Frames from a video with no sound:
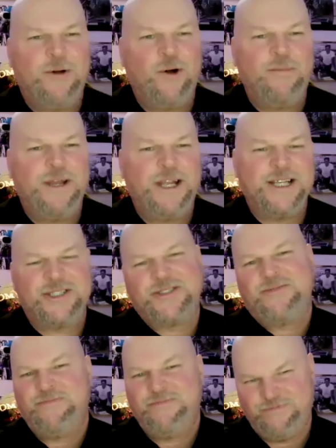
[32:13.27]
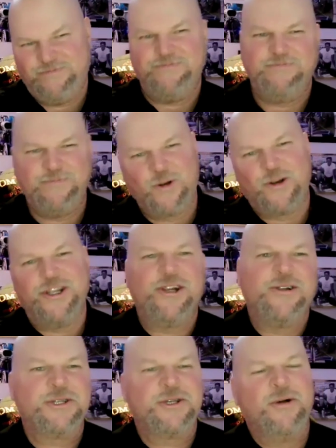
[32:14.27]
hoping as more
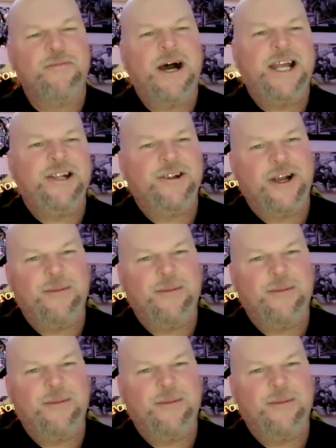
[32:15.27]
years go by here,